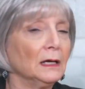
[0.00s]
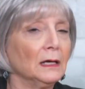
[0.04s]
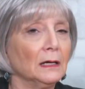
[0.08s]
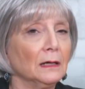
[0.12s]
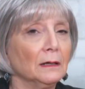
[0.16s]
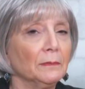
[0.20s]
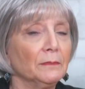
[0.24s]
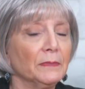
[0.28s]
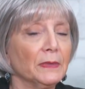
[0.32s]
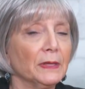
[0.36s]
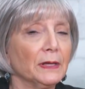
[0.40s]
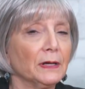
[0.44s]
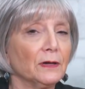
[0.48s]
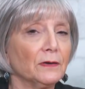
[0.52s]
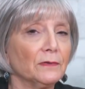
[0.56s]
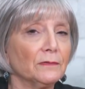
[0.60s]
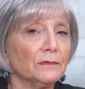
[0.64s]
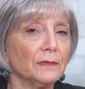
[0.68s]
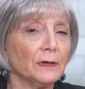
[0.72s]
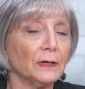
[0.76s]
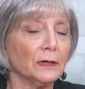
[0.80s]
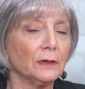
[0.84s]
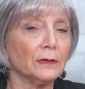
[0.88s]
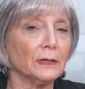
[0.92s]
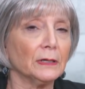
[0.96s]
um, that are
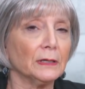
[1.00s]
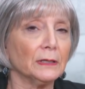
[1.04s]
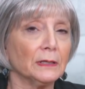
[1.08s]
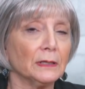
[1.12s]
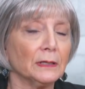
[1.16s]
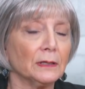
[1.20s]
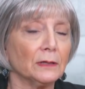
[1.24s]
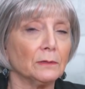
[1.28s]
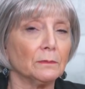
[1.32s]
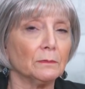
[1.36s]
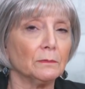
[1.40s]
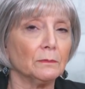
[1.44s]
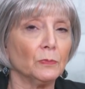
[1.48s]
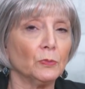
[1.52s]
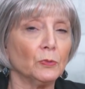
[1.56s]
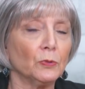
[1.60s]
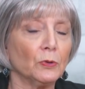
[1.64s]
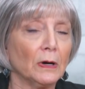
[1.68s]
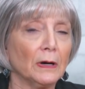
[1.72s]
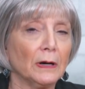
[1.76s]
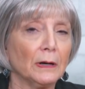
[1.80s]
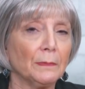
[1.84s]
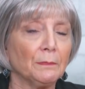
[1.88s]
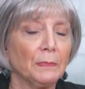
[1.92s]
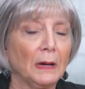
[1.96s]
very they're
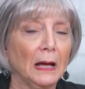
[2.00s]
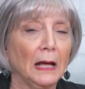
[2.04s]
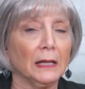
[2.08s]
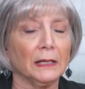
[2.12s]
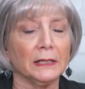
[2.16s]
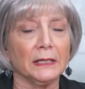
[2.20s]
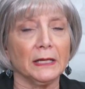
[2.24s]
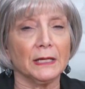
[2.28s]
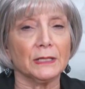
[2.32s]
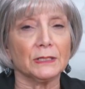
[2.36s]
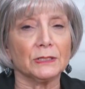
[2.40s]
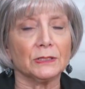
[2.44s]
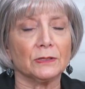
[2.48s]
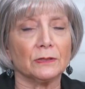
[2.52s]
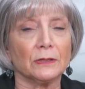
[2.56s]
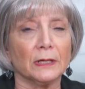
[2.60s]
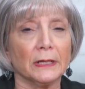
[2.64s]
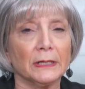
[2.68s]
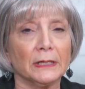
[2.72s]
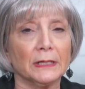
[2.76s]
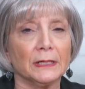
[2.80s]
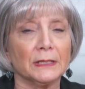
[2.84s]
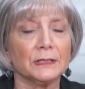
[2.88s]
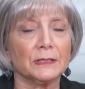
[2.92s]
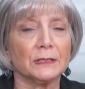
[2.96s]
more polyester
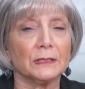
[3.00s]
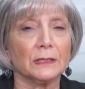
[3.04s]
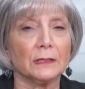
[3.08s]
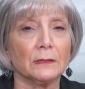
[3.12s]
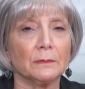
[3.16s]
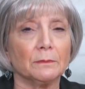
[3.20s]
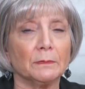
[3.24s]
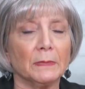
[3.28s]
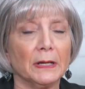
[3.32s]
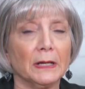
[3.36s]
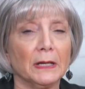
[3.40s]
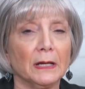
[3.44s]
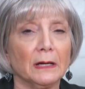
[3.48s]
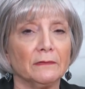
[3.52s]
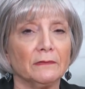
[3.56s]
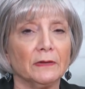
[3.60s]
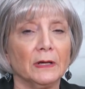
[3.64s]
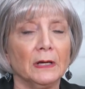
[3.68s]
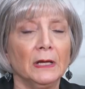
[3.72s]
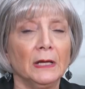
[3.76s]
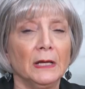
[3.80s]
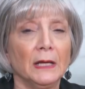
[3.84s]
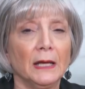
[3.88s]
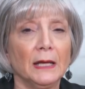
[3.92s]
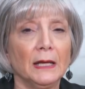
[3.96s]
I guess they're made of
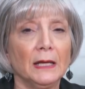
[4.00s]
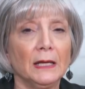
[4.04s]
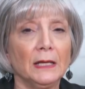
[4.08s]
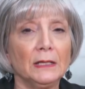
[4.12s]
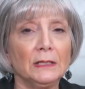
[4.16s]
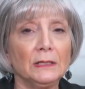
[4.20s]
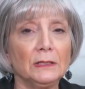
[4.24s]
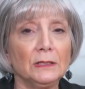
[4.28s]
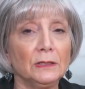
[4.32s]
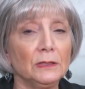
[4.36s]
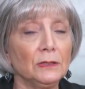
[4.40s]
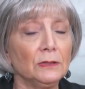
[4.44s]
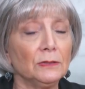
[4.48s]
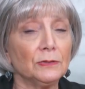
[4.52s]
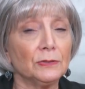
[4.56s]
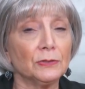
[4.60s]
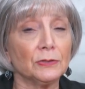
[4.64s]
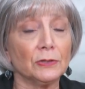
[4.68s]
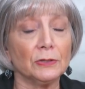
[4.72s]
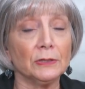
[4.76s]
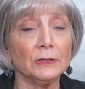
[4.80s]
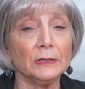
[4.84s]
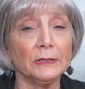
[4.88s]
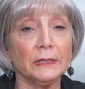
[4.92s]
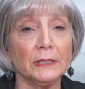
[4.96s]
and you
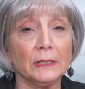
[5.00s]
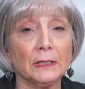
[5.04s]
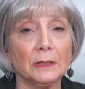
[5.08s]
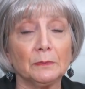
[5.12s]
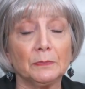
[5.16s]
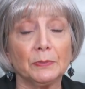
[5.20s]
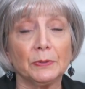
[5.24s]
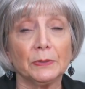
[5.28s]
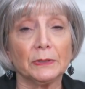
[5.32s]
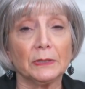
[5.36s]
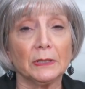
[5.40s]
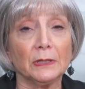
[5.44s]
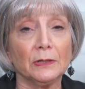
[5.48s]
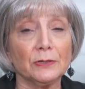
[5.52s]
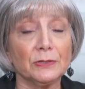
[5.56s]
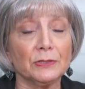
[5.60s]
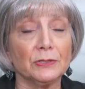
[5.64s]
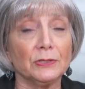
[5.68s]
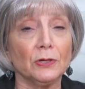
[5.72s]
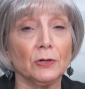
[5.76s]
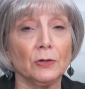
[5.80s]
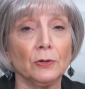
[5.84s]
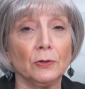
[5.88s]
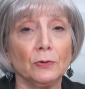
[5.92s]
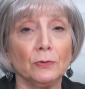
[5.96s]
certainly can put there's
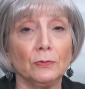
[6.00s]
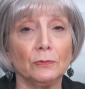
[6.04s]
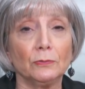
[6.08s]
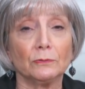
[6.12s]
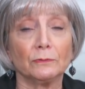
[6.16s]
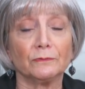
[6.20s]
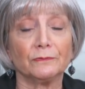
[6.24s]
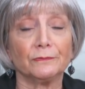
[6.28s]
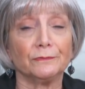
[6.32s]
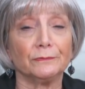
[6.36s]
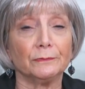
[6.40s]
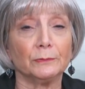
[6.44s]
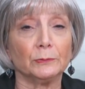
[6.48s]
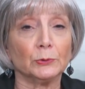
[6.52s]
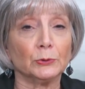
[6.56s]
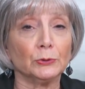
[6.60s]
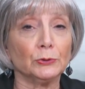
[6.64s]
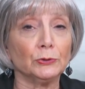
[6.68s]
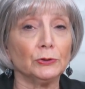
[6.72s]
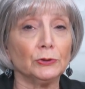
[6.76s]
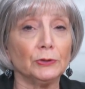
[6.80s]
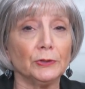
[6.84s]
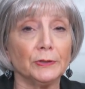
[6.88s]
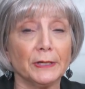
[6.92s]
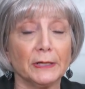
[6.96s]
no
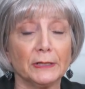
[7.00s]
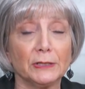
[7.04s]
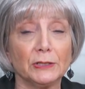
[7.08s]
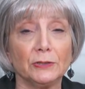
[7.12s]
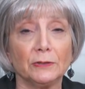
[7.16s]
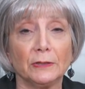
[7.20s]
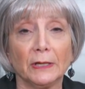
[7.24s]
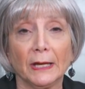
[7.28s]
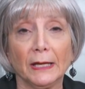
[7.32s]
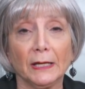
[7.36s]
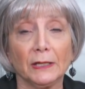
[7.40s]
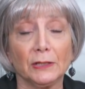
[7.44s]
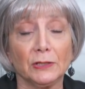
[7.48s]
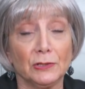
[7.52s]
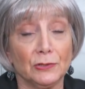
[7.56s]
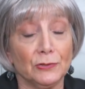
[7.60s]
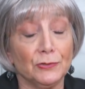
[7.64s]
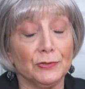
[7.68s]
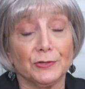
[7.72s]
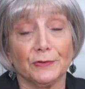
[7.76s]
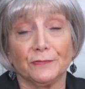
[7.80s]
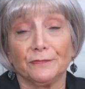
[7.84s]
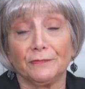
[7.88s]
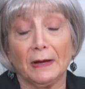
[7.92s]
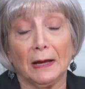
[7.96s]
rule that you can't
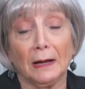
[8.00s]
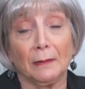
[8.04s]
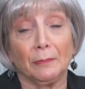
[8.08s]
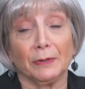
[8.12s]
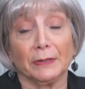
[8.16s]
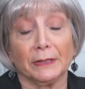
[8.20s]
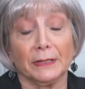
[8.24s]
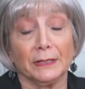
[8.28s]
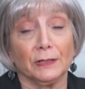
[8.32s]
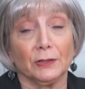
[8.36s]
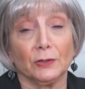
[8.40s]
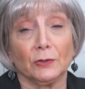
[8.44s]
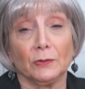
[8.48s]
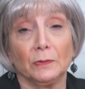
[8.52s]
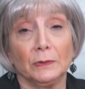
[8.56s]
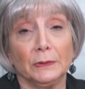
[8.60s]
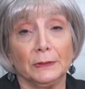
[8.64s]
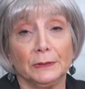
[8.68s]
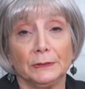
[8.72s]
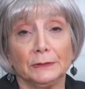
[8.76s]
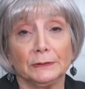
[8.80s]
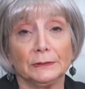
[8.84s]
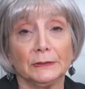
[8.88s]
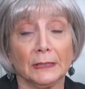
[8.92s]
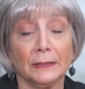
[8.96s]
use a fabric in a
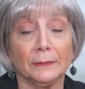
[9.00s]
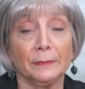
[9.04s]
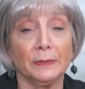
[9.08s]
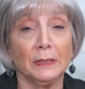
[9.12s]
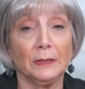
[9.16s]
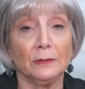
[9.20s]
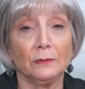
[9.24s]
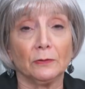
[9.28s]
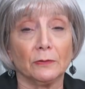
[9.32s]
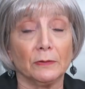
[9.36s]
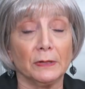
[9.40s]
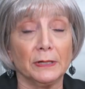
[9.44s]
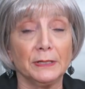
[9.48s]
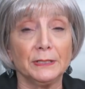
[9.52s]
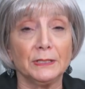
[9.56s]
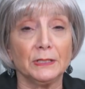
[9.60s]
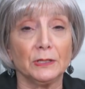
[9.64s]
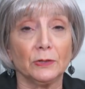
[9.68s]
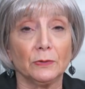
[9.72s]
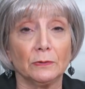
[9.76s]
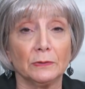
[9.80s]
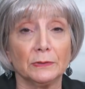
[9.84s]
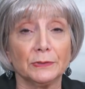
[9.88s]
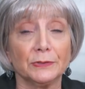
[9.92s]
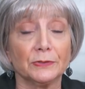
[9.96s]
quilt I mean crazy
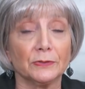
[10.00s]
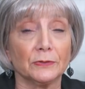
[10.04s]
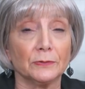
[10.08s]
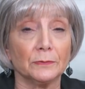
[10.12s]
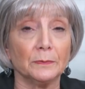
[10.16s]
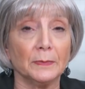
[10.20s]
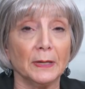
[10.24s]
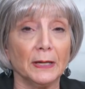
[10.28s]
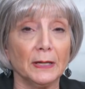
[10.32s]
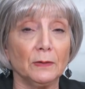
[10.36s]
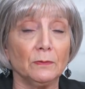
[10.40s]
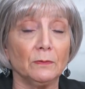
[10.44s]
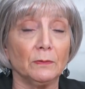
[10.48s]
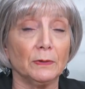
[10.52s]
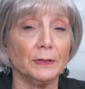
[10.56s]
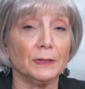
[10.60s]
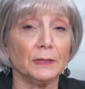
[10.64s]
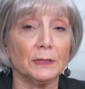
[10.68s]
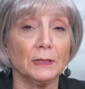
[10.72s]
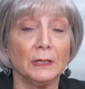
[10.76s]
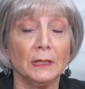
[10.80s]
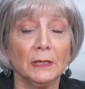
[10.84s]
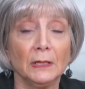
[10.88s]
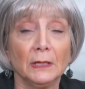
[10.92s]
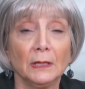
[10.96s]
quilts are made with